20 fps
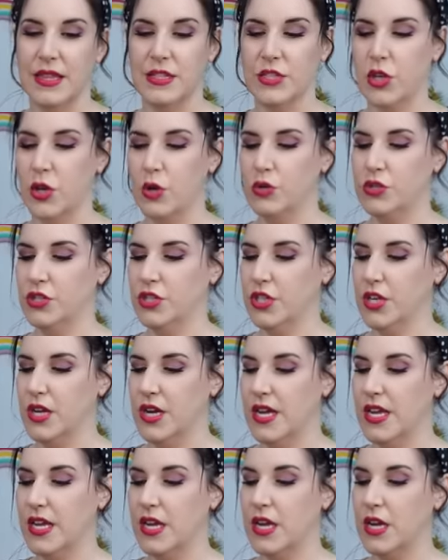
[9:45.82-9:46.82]
the toaster.
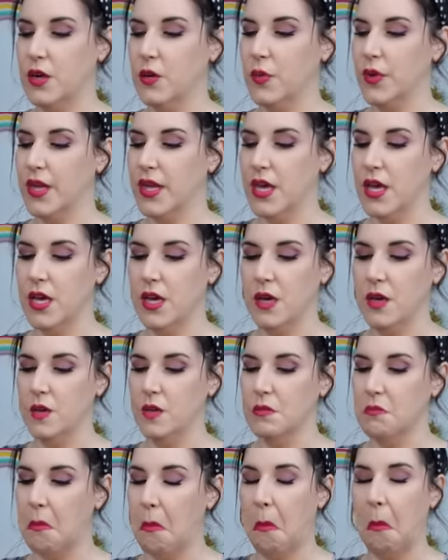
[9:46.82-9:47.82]
Here we
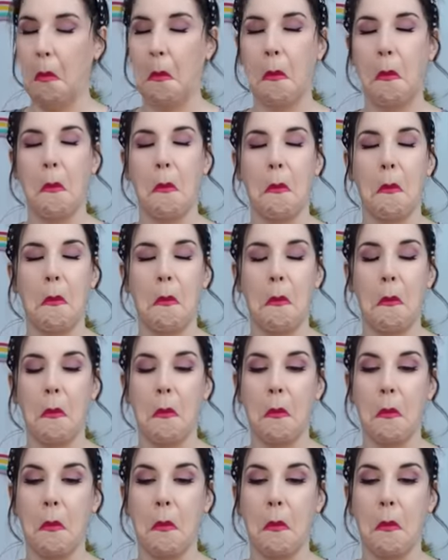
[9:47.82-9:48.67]
go.